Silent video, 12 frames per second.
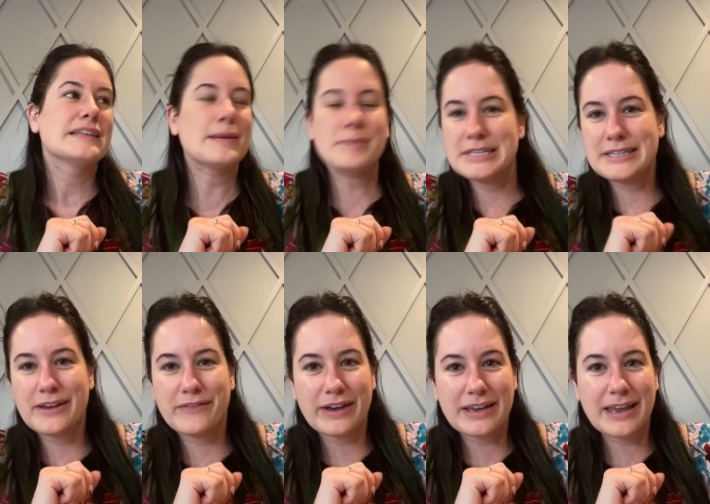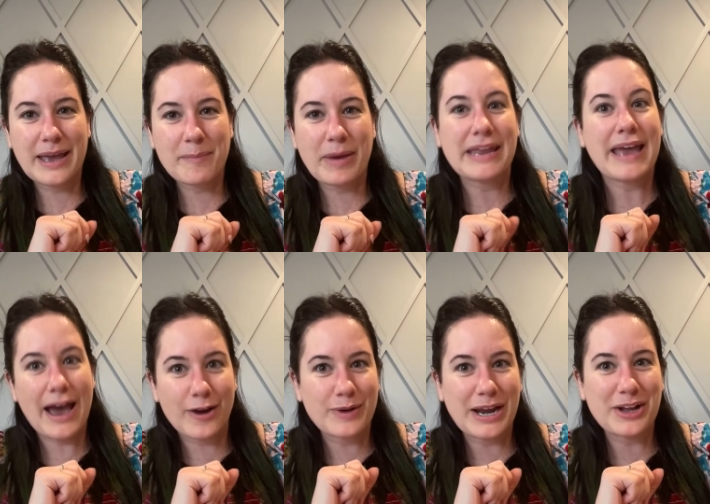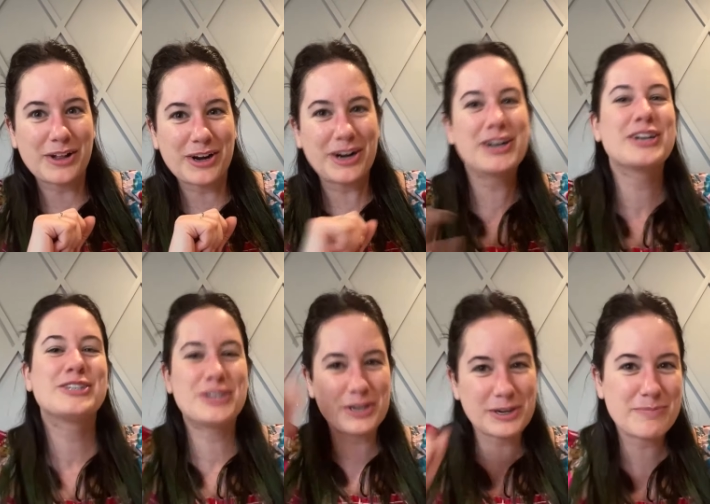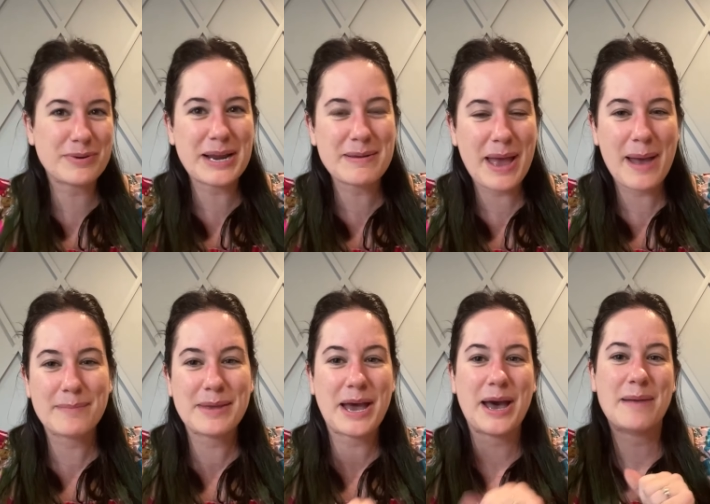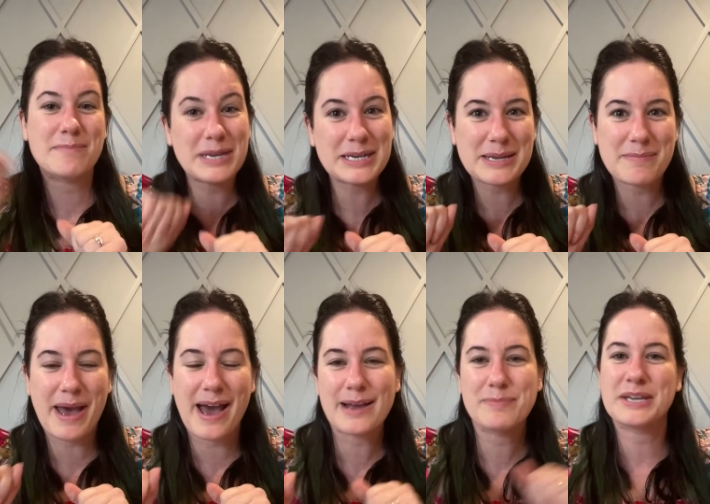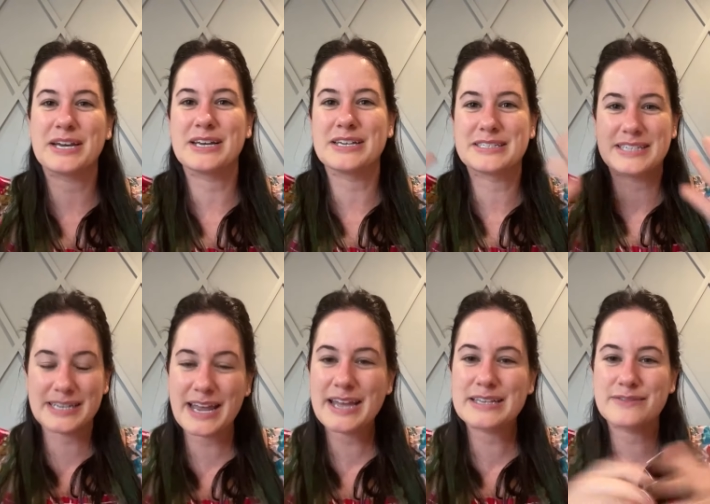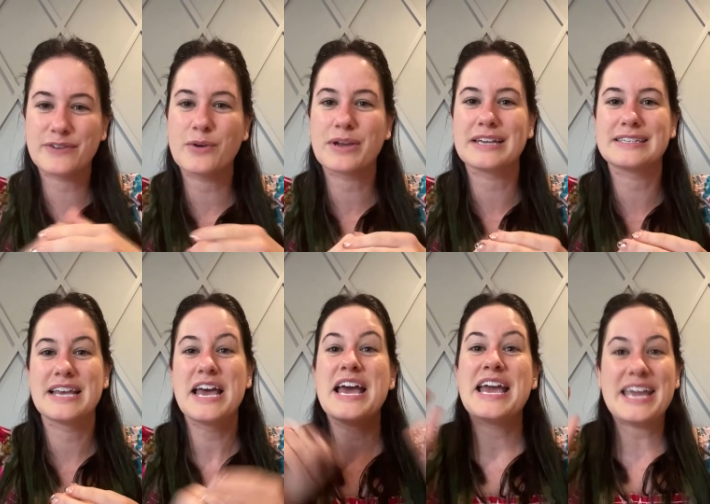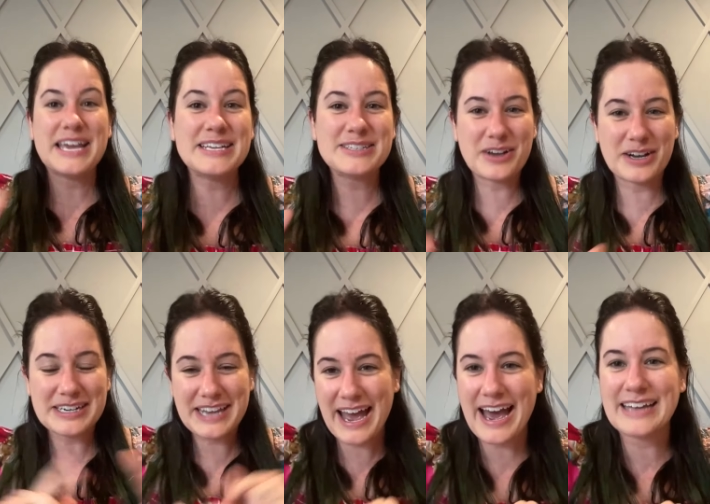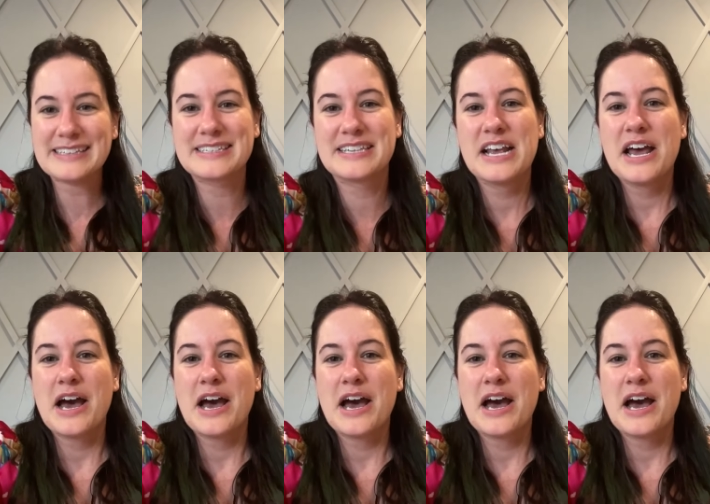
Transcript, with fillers: let me see if I can get my cat wrangler to bring Emmy, uh, Mindy back, because today's focus is on cats.